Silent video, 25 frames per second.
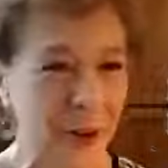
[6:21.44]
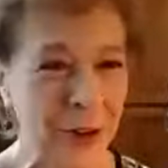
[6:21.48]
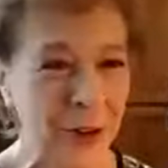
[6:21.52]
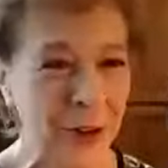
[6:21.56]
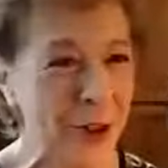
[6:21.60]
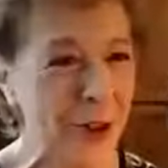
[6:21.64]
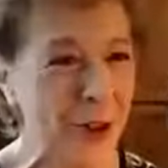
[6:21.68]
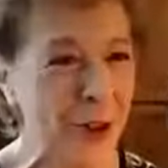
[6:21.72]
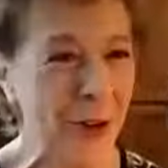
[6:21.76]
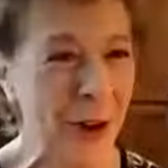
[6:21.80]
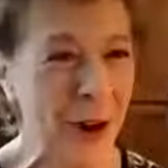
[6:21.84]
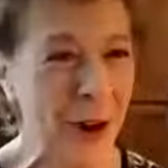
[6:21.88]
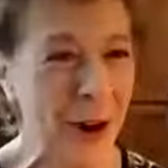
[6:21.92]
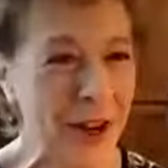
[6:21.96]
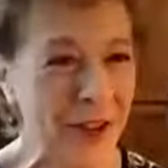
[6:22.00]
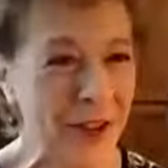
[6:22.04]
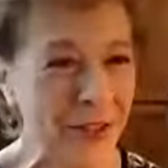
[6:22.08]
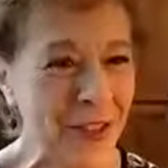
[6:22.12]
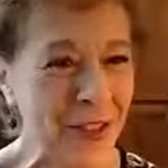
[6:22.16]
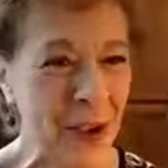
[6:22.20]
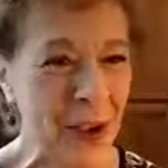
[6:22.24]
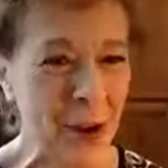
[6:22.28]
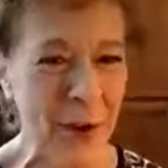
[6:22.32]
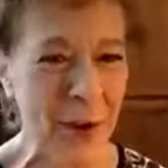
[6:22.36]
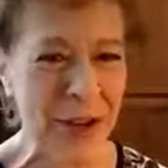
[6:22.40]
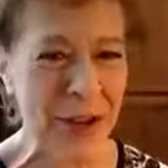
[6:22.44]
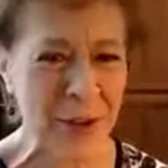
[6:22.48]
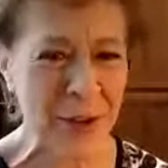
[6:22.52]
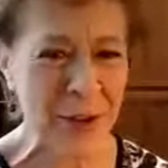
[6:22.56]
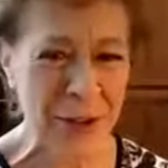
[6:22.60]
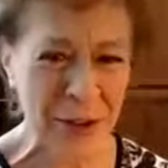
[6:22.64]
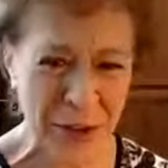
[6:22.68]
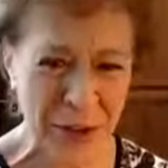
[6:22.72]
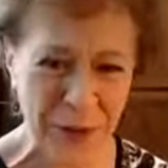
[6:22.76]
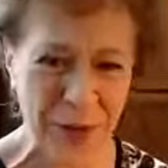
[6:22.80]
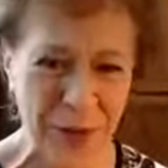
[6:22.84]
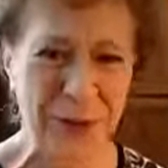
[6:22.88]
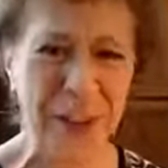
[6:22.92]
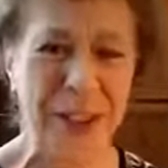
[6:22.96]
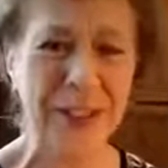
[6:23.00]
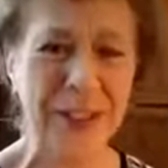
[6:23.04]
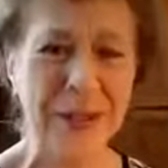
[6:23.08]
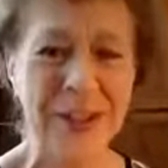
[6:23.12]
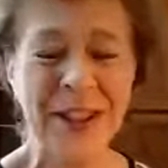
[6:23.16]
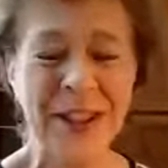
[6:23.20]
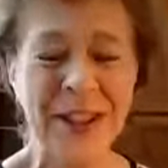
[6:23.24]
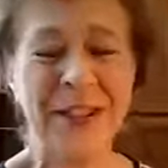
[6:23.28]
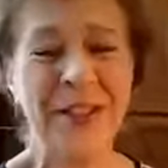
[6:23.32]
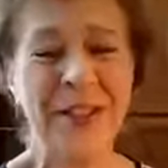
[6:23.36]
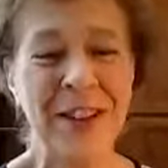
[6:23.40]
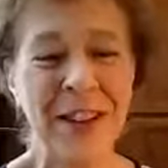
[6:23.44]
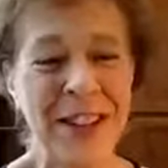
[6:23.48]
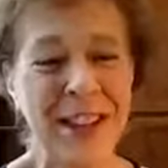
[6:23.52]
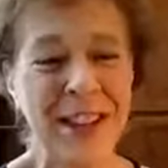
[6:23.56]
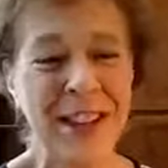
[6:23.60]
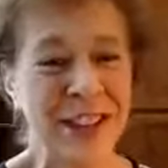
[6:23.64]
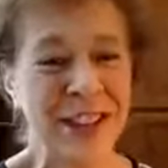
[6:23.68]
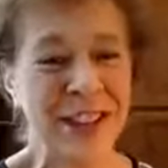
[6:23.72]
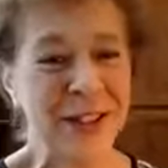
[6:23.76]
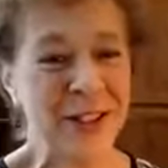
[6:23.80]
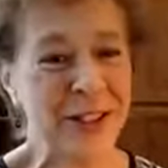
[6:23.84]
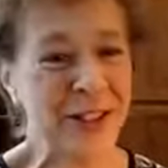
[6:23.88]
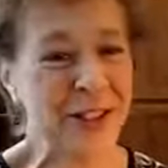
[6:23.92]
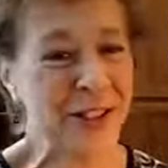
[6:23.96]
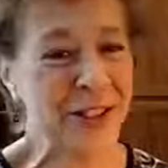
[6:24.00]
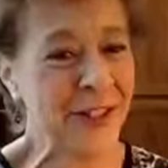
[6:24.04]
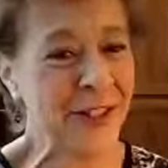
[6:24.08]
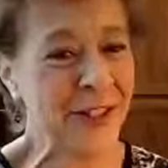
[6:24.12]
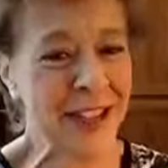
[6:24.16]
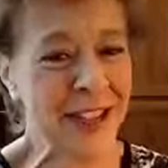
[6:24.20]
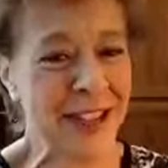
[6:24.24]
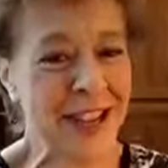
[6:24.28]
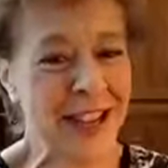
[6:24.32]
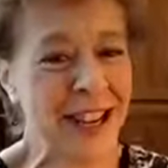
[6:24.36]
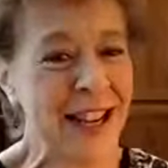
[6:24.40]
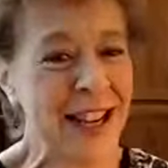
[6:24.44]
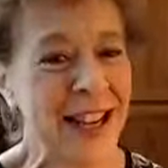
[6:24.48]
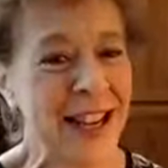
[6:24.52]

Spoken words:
you are, even though I don't agree with everything you're doing.